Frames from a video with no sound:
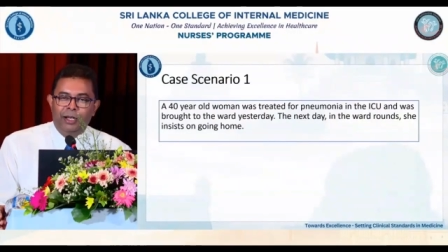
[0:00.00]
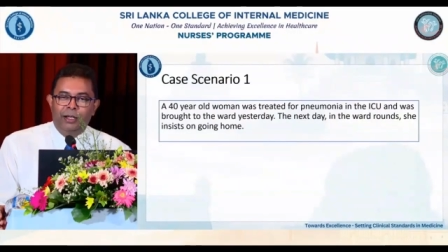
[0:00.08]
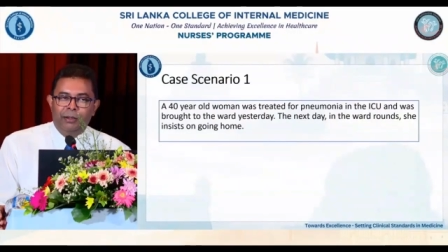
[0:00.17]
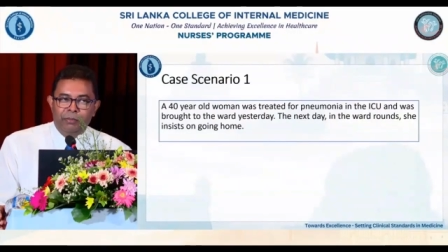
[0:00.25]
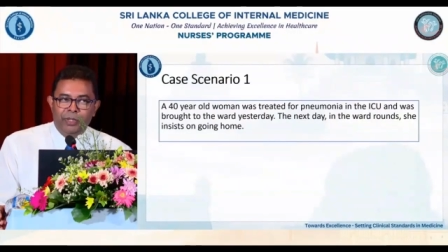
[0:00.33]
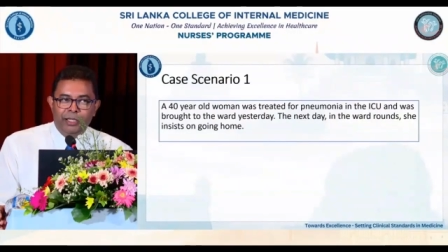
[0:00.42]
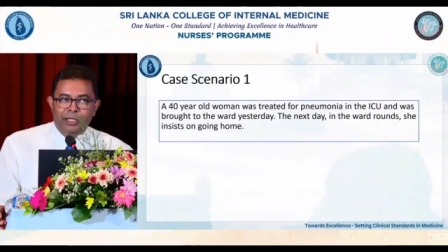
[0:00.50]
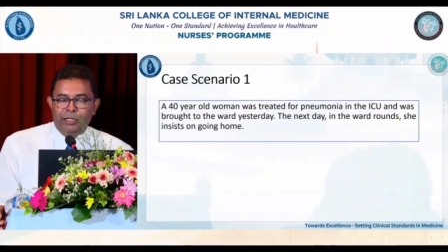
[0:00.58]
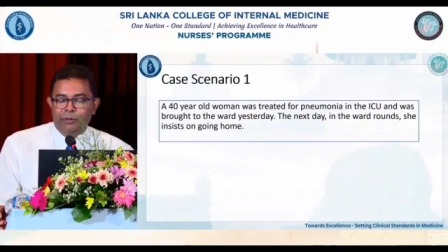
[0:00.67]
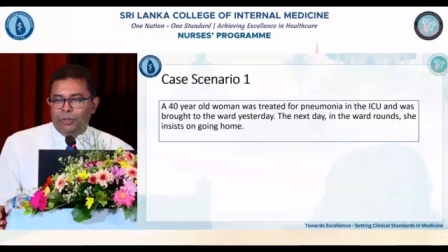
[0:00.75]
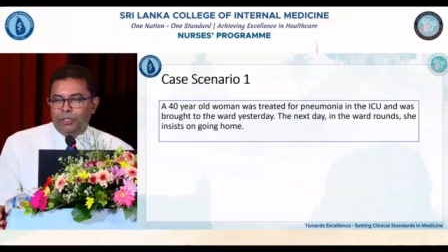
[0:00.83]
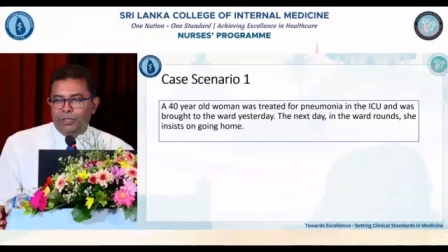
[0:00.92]
medical
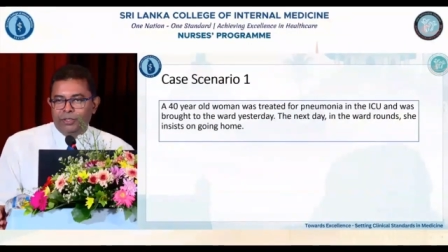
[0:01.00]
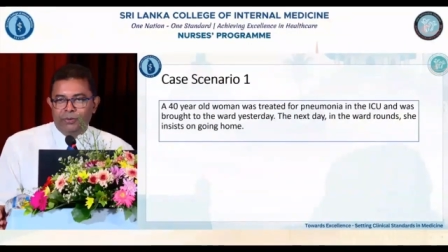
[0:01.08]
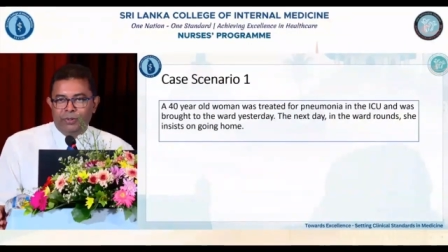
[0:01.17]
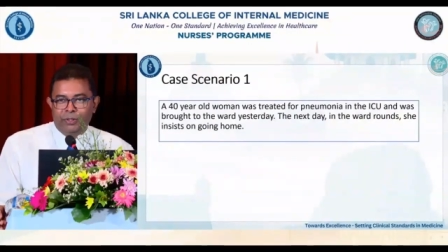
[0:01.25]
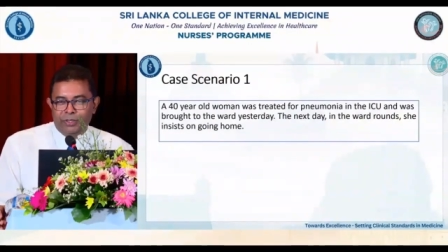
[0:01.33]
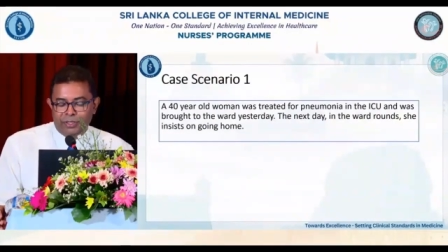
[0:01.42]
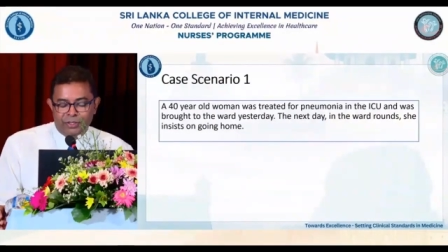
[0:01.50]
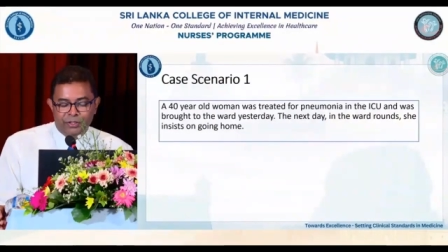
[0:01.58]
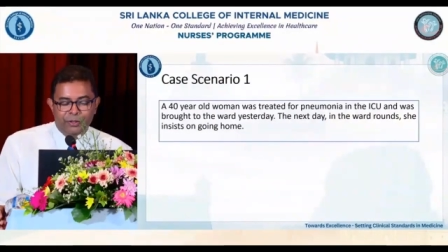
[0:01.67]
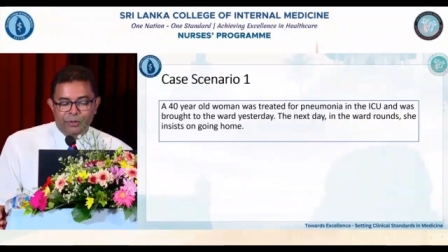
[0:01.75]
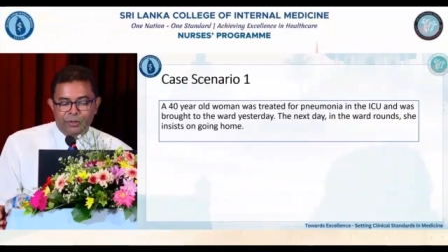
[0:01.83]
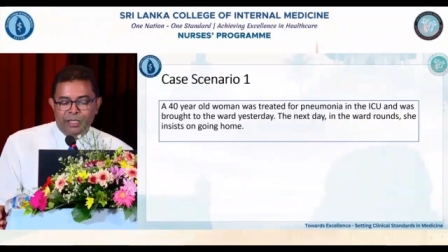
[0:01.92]
wards, Ward
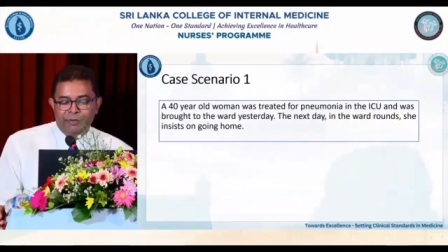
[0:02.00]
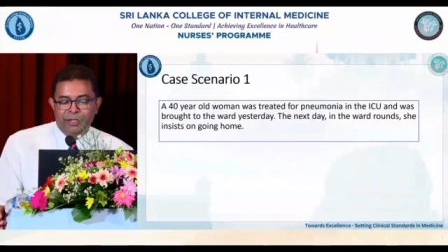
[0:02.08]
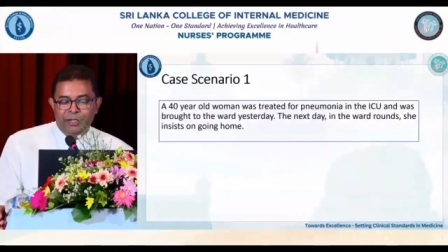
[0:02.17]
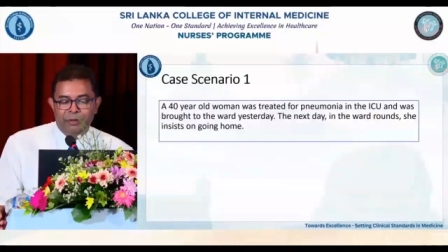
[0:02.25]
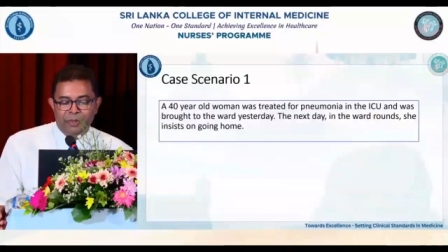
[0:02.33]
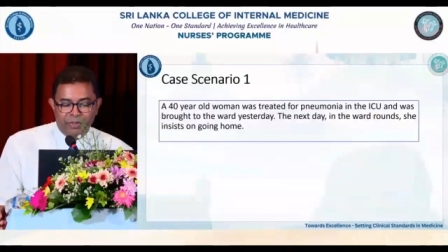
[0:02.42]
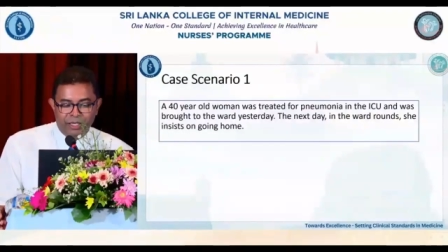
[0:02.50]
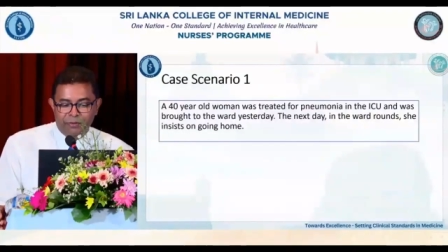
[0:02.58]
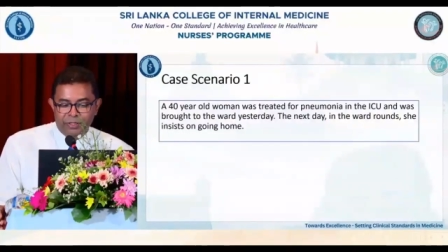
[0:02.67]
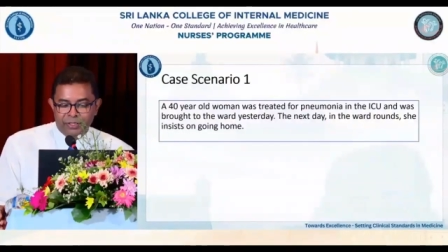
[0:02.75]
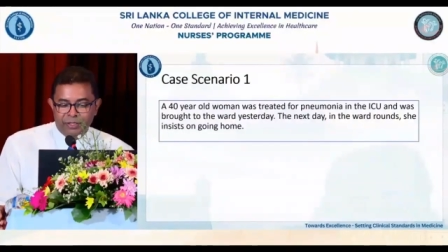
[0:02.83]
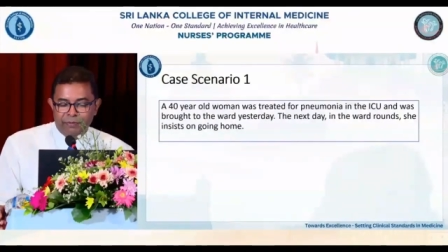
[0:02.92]
62, they will remember there
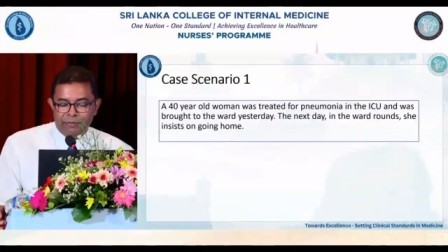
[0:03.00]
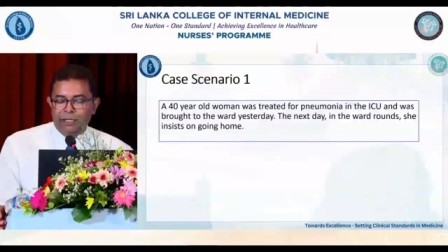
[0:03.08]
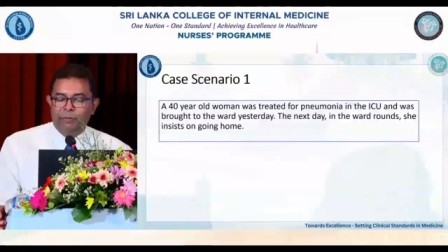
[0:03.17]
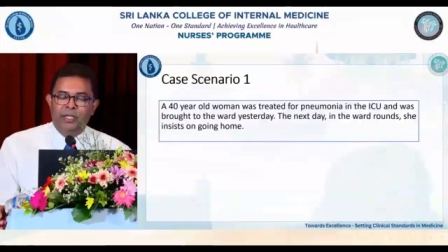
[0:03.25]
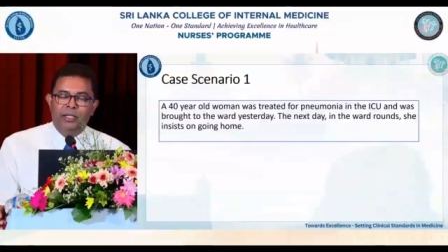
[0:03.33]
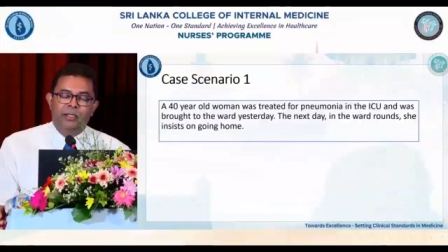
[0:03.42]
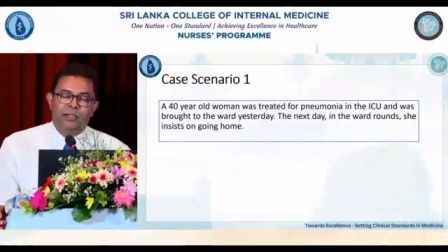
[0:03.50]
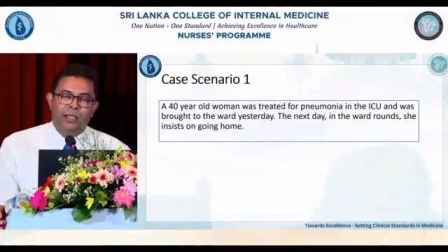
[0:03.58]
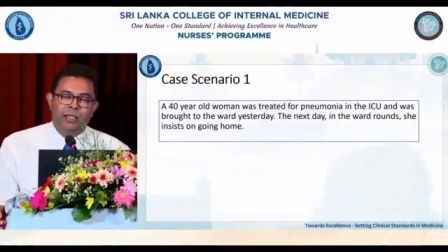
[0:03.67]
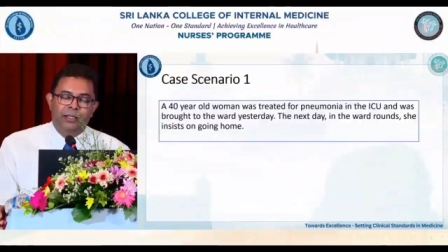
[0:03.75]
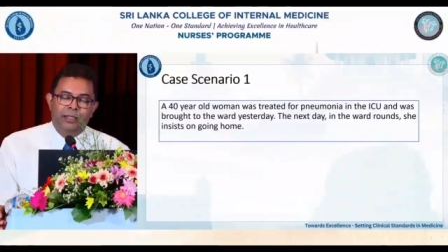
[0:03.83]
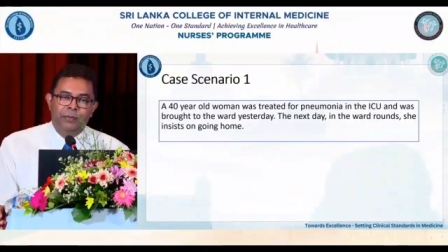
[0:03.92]
were several patients
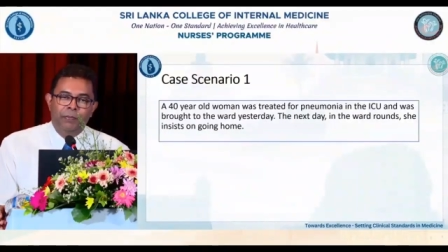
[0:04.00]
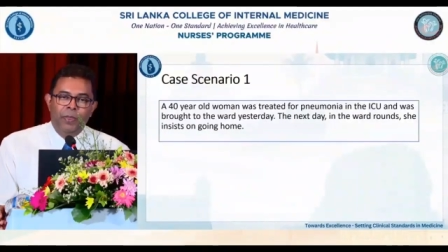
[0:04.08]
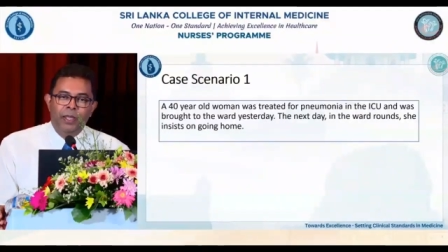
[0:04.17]
like this.